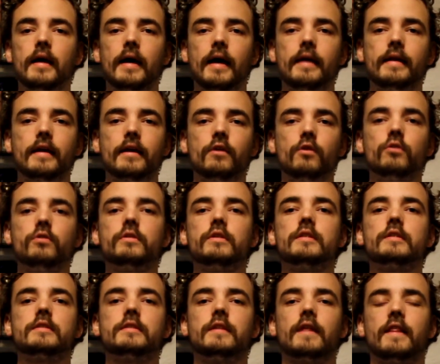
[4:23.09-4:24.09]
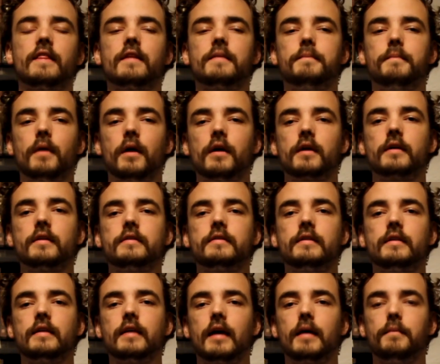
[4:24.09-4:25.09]
and I noticed that the
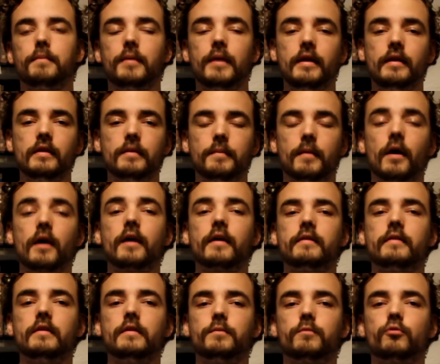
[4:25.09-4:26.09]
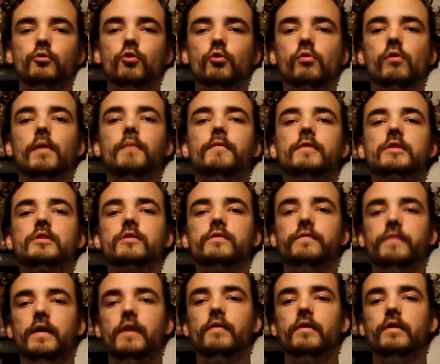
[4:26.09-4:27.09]
marketing campaign, the marketing program was
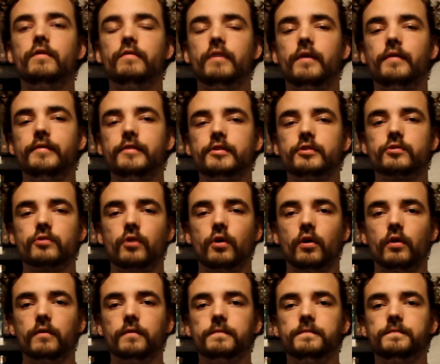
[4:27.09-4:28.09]
very, very strong.